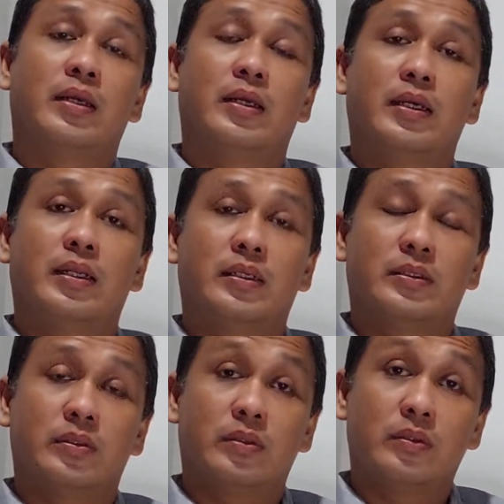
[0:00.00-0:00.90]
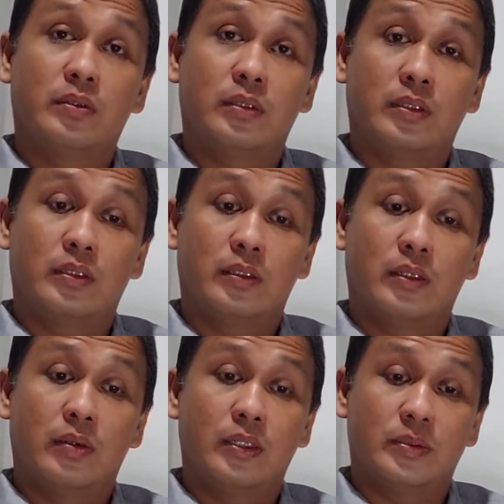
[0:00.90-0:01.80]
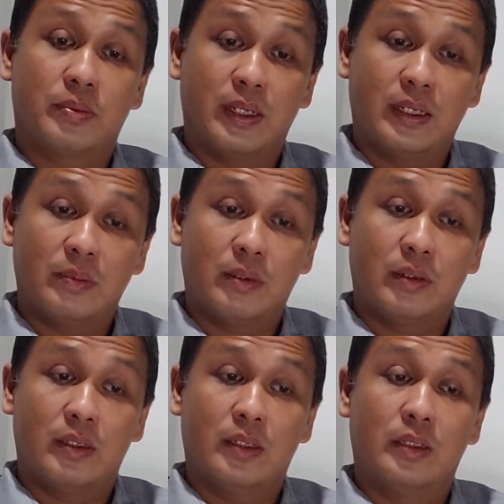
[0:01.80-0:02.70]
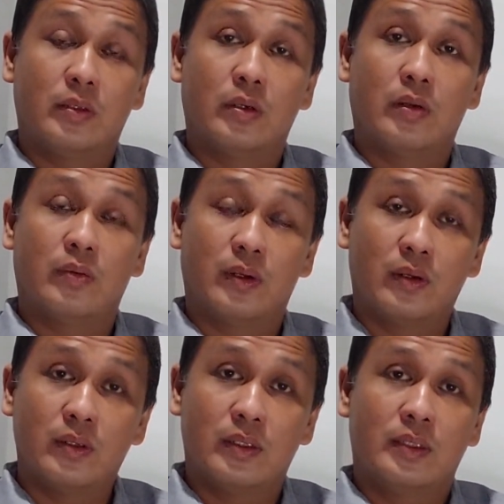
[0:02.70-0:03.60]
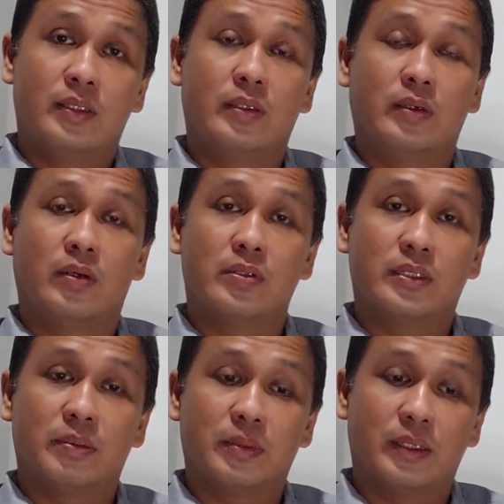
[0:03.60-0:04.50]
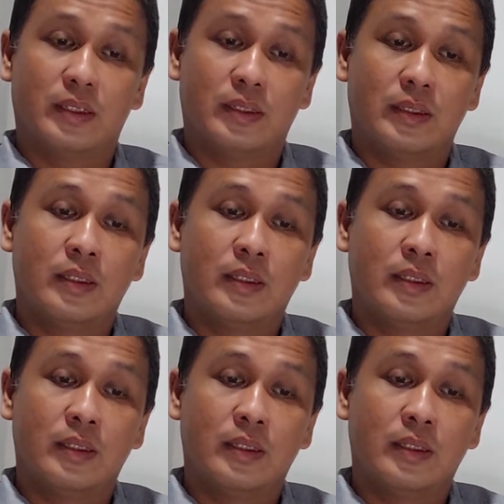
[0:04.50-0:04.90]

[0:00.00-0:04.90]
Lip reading: And also, I will explain about the rule of law, the concept and